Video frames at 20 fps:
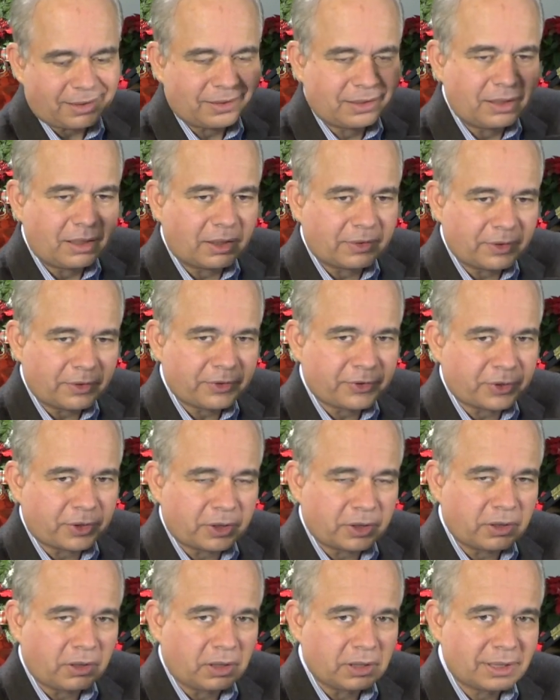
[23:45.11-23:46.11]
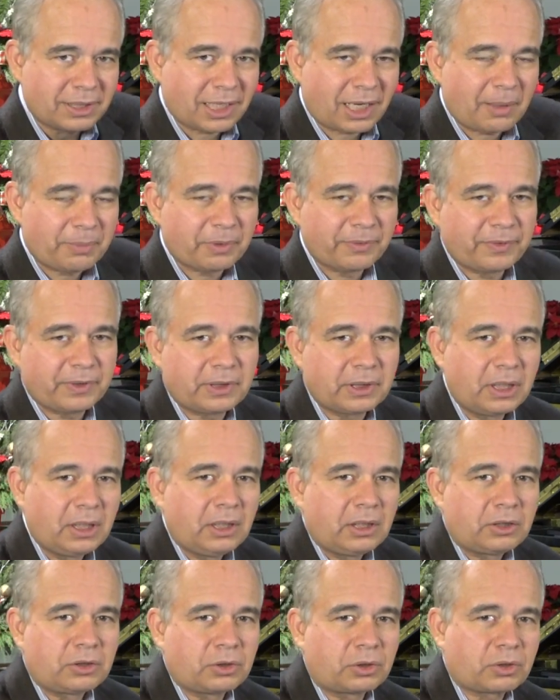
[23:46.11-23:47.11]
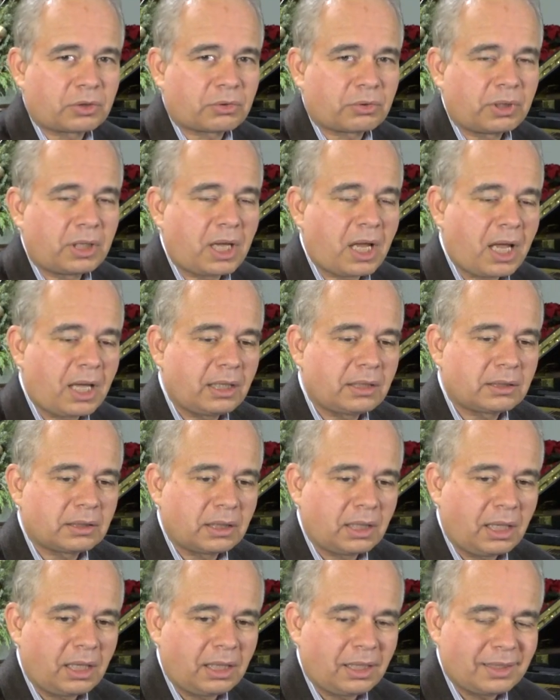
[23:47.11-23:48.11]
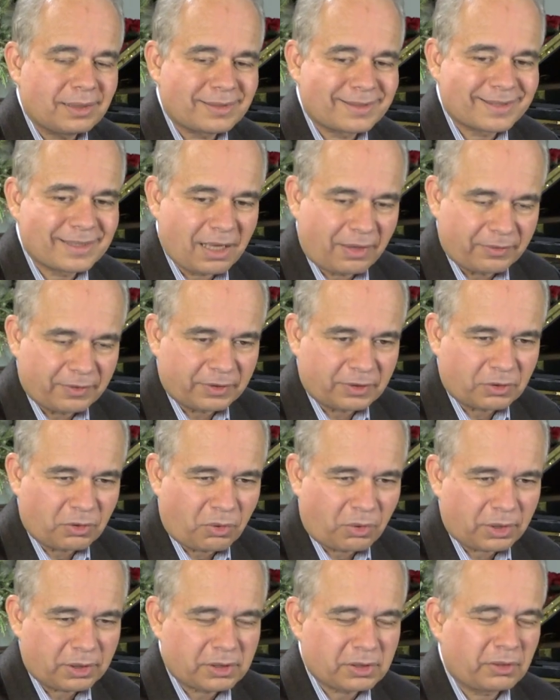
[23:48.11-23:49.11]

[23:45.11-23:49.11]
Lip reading: another third on top of it to create a 7th chord.